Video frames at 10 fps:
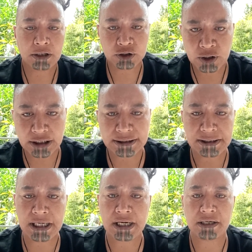the
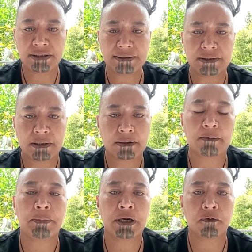trustees,
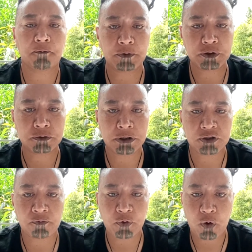the
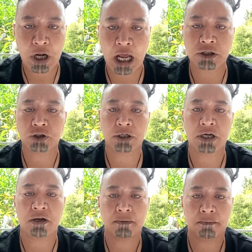beneficiaries of your
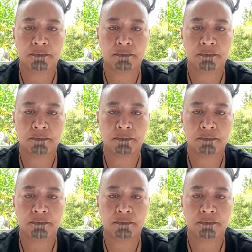country,